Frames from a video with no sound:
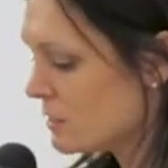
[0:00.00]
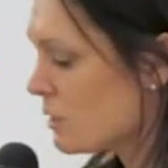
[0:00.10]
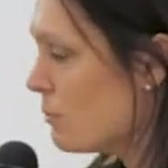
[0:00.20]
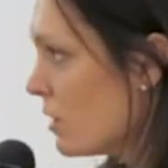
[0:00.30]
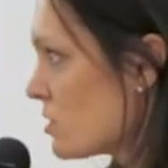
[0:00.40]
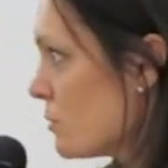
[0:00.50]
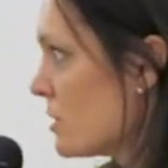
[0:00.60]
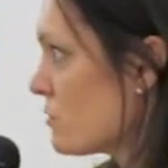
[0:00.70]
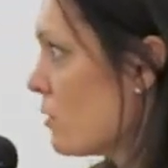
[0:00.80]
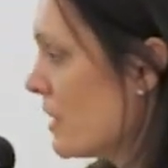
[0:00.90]

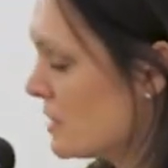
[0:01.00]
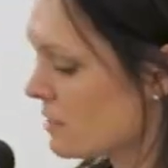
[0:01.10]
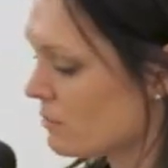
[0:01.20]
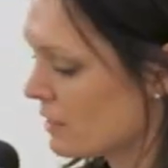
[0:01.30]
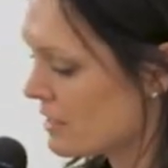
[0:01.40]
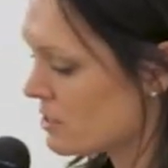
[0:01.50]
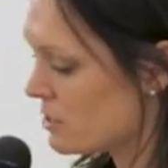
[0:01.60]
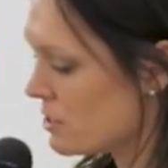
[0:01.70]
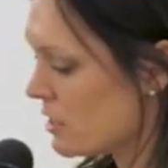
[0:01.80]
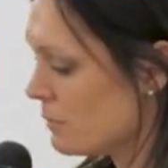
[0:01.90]
tumultuous romantic
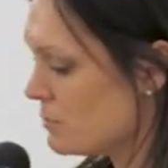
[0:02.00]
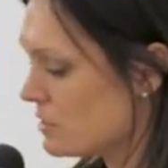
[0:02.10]
relationships,